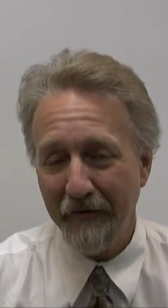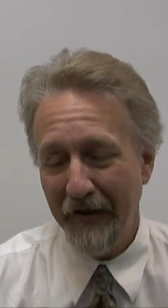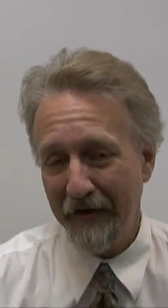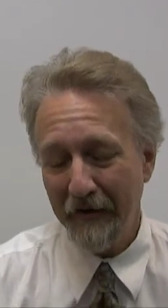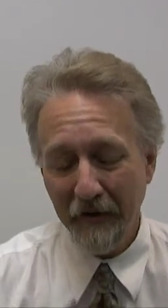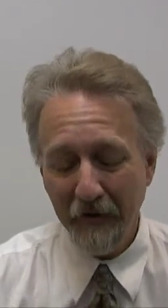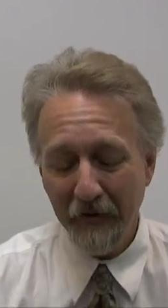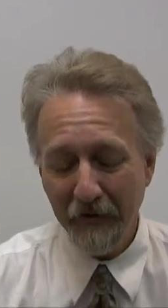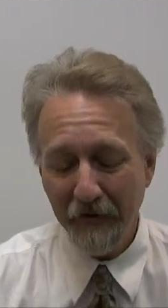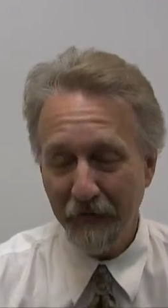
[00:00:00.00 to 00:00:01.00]
and that
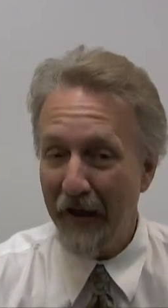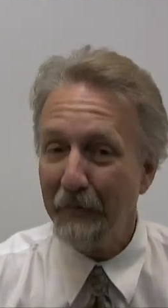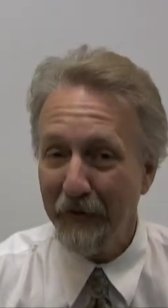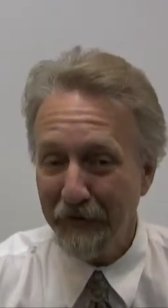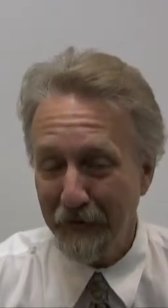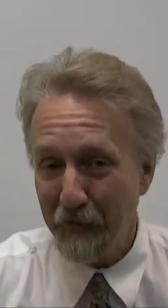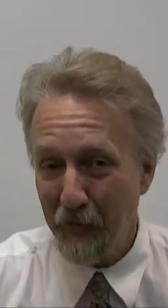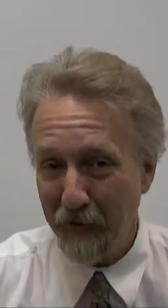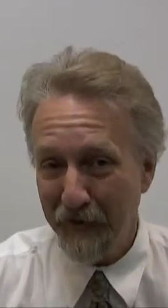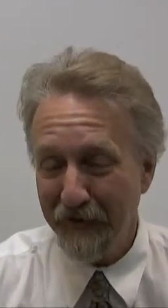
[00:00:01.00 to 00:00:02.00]
includes
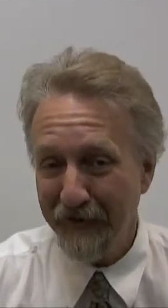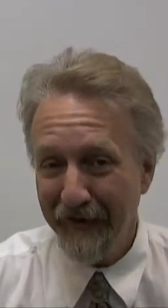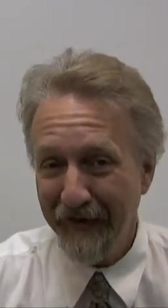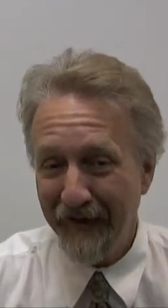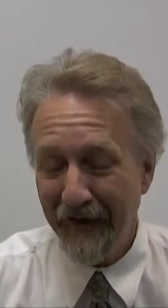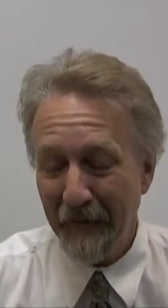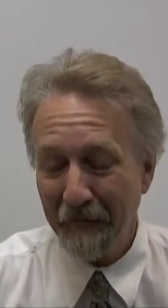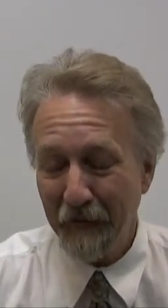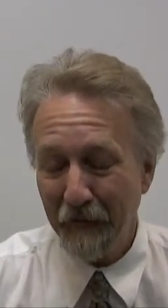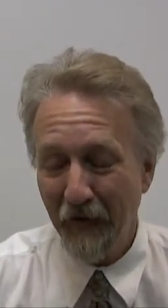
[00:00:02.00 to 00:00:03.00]
family-supported
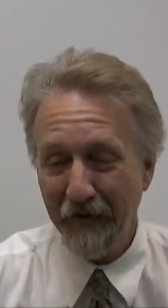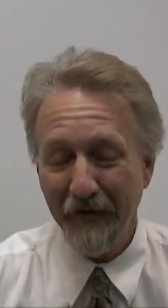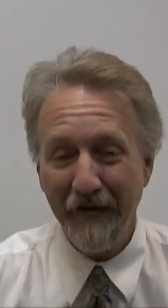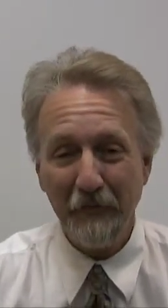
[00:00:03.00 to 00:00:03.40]
funding.